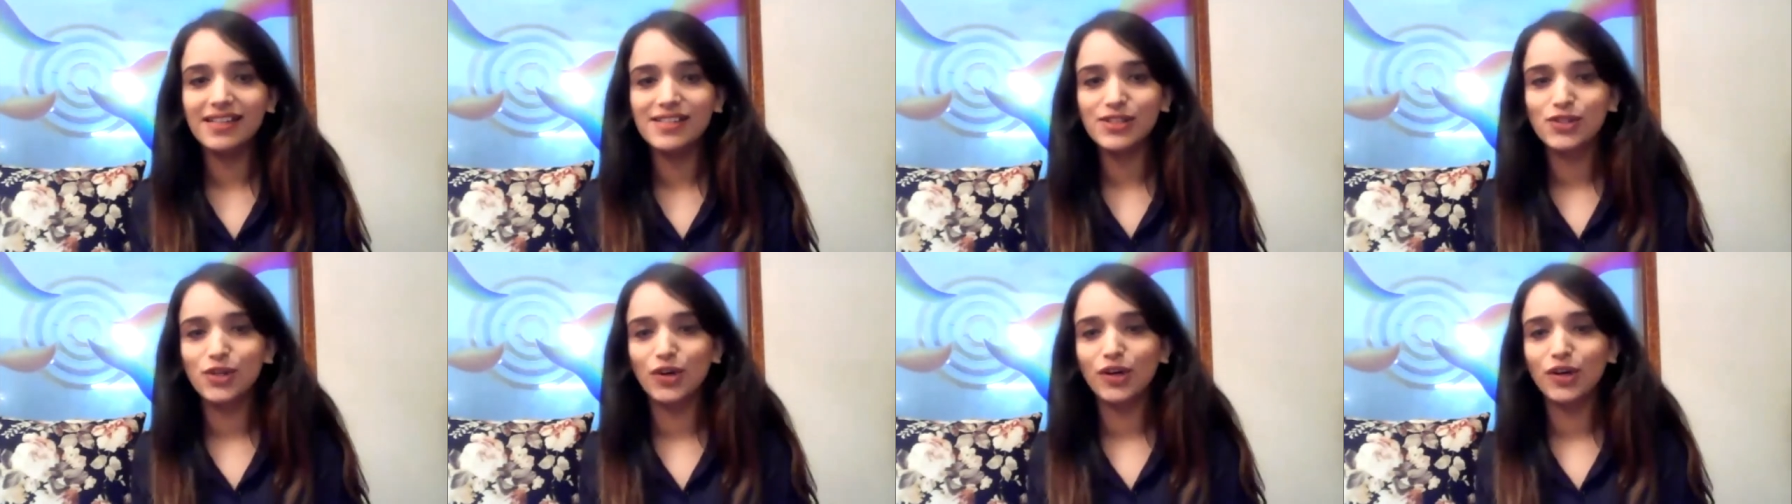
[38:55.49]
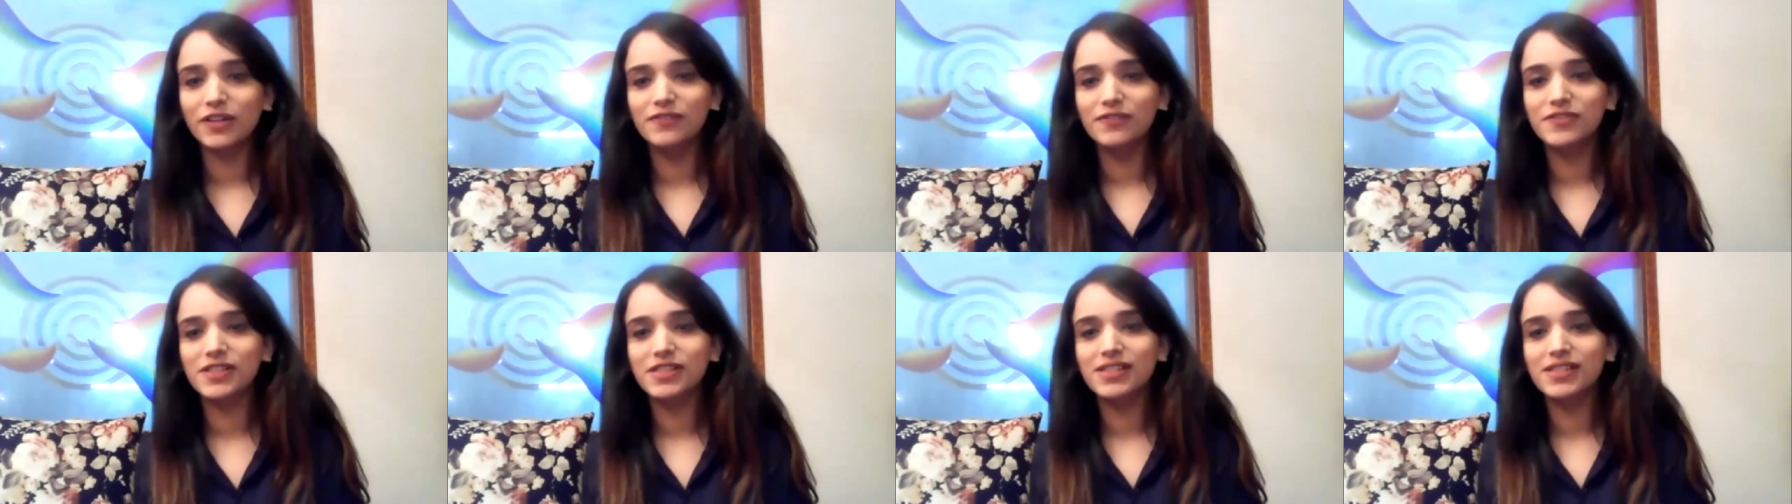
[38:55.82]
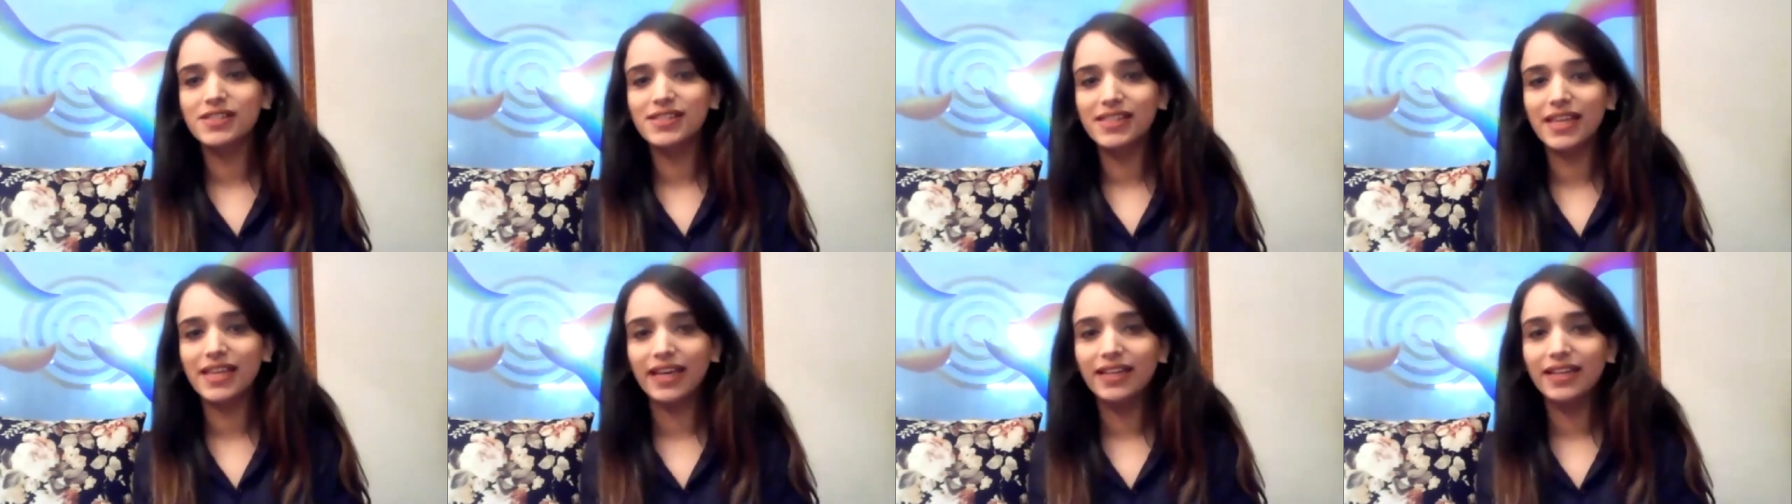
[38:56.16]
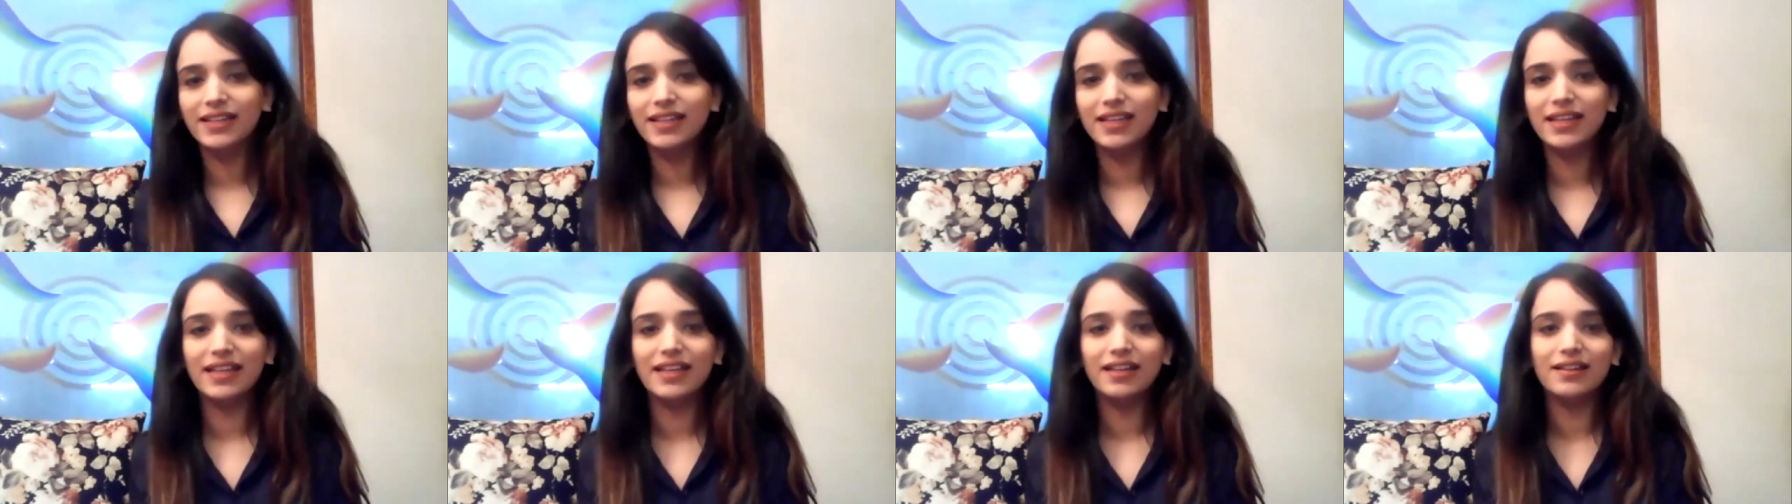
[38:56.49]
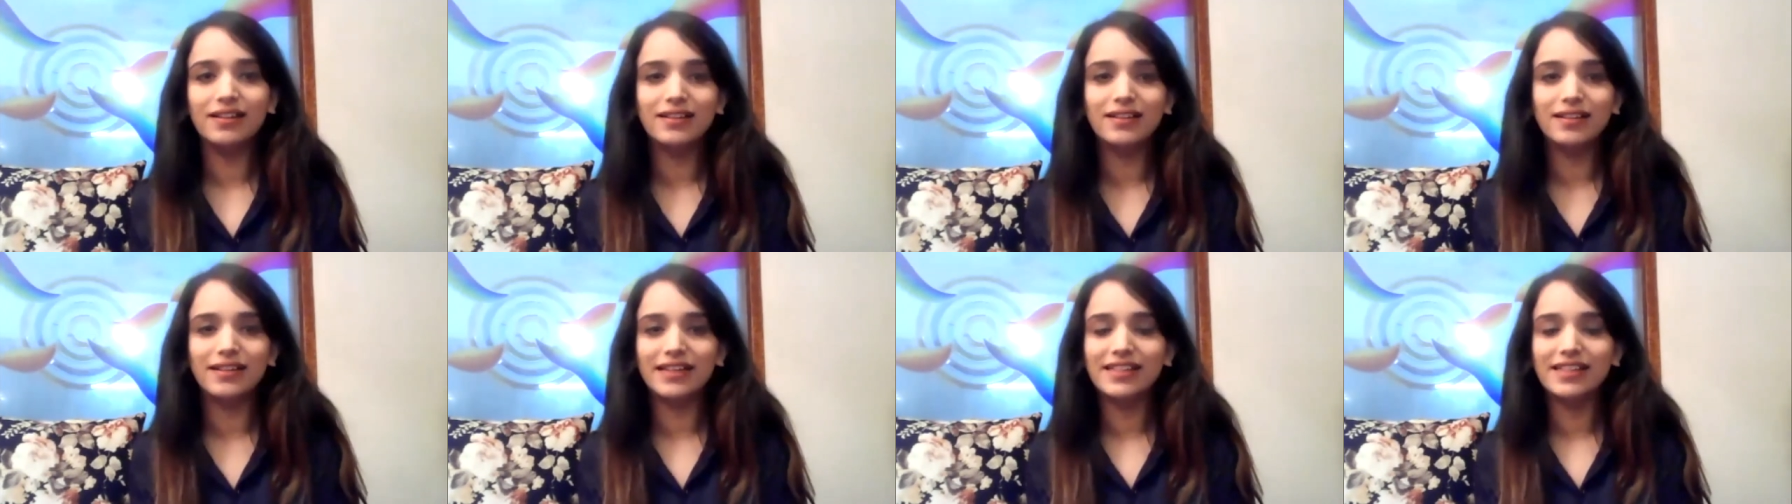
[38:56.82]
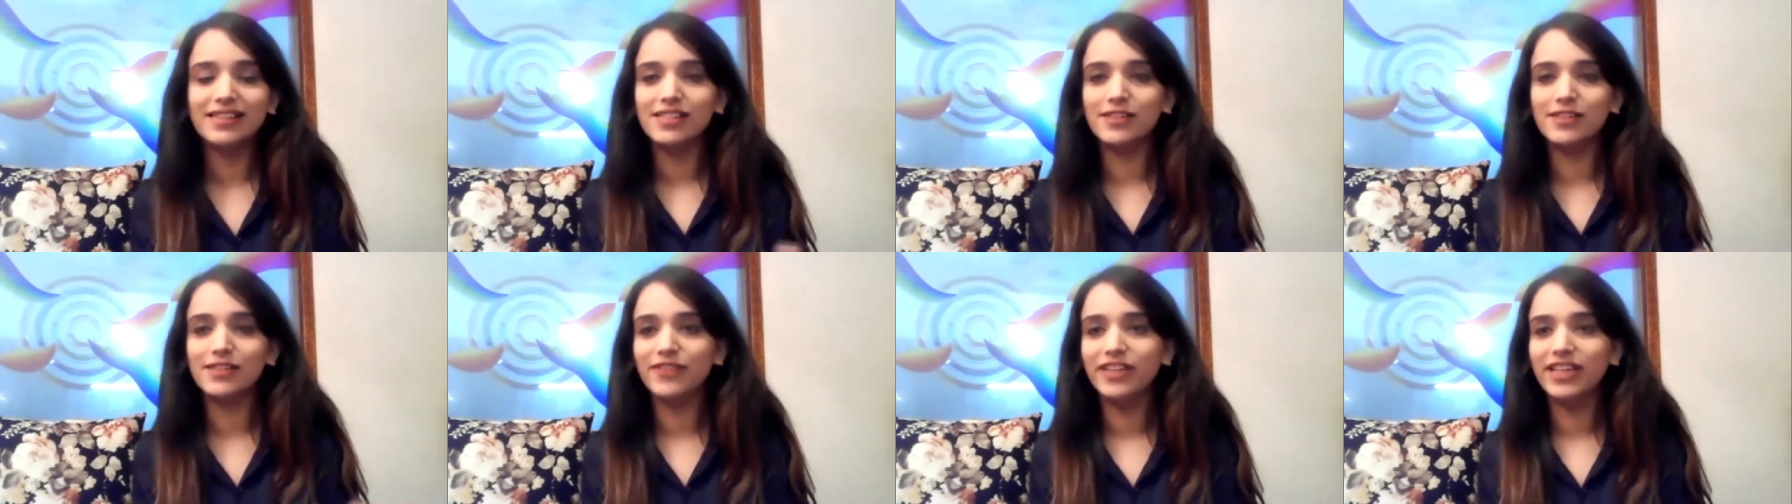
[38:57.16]
As Gaurav sir said, uh,
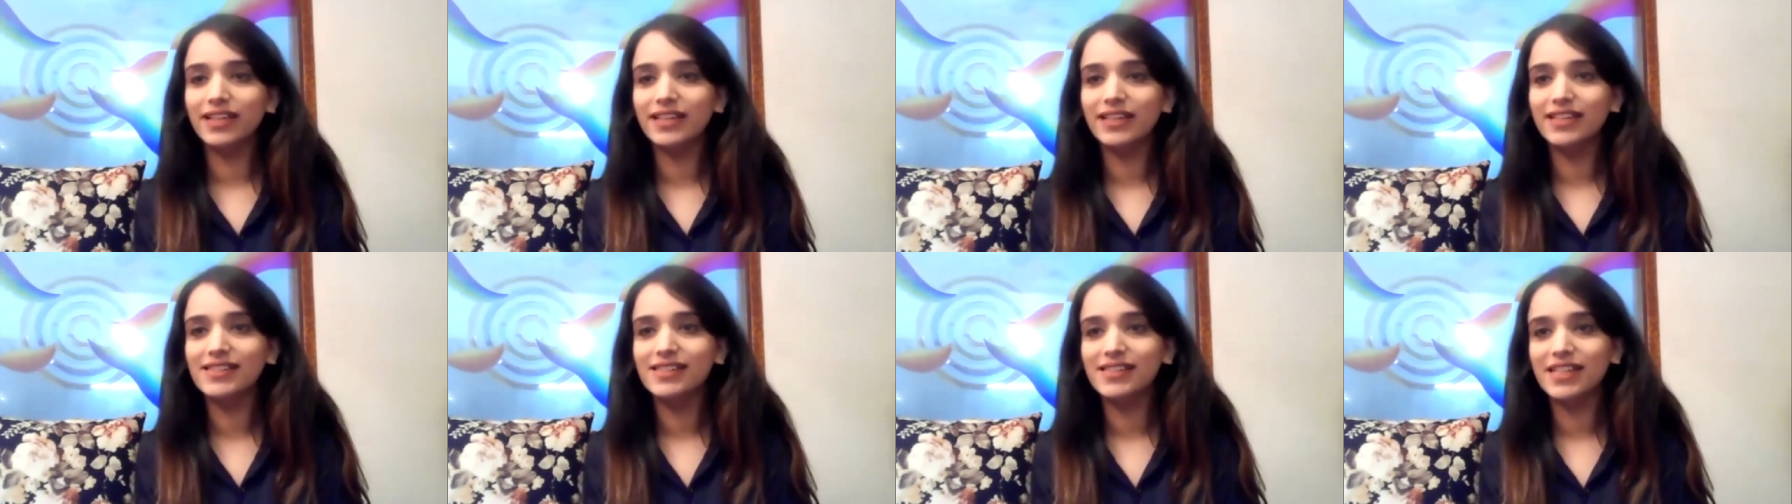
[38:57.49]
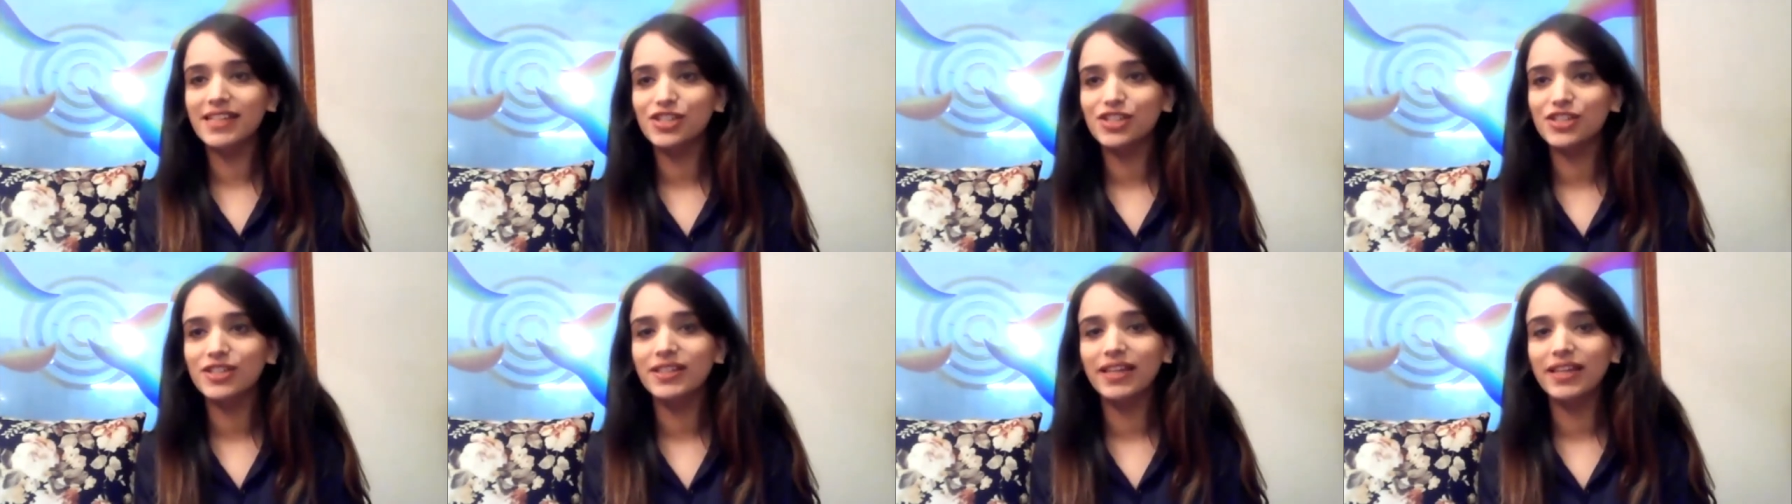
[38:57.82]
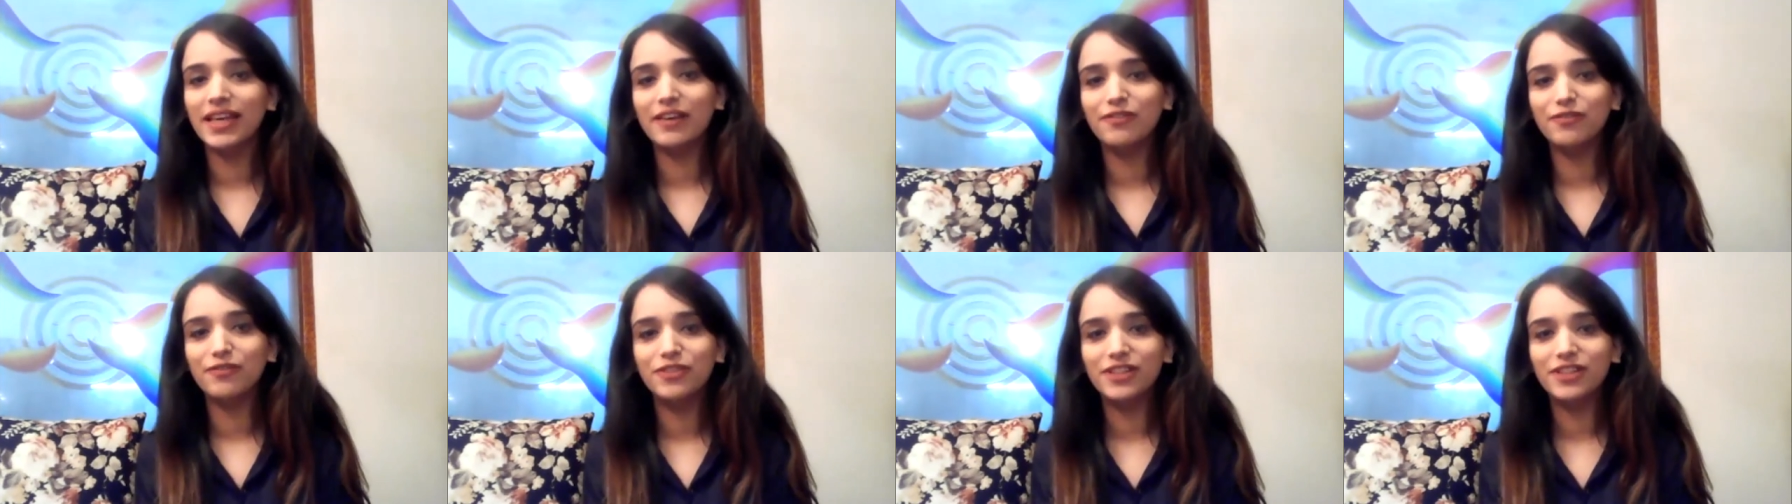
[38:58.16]
it's a weekly session